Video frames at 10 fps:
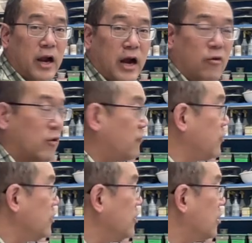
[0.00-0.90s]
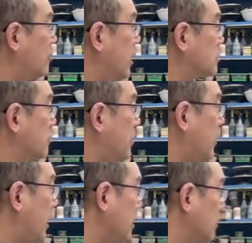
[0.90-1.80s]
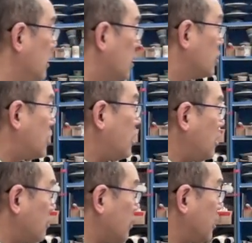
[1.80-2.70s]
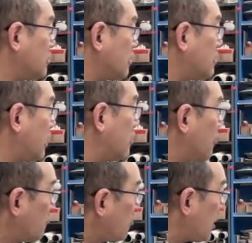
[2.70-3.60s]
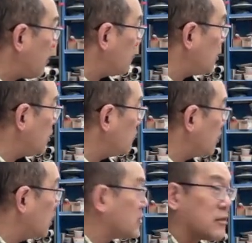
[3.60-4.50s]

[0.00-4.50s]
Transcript: how we feel about the pot, changed like the center of gravity, right?